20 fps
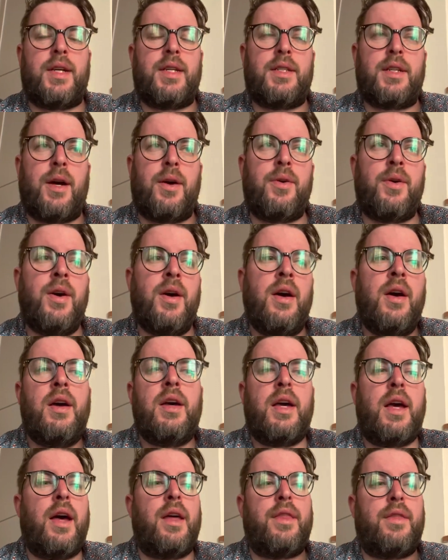So
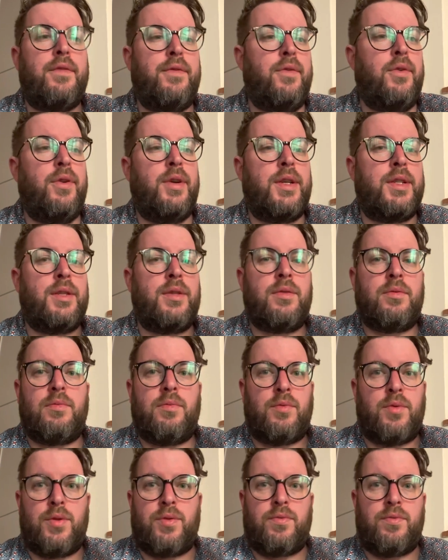yeah, the voice
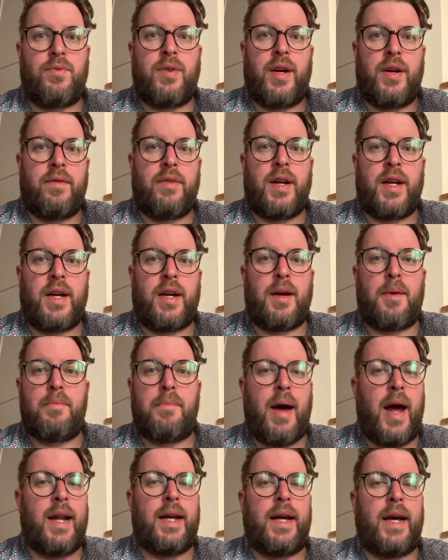was really, really
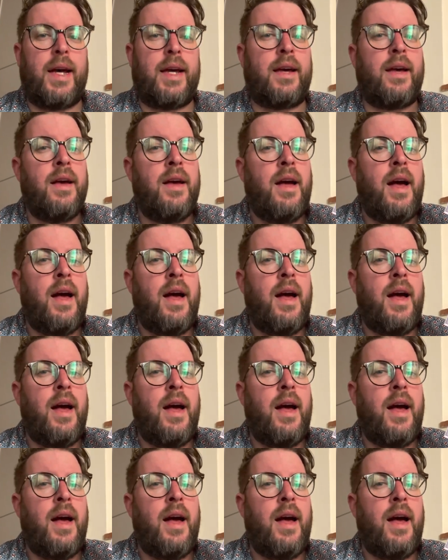compelling.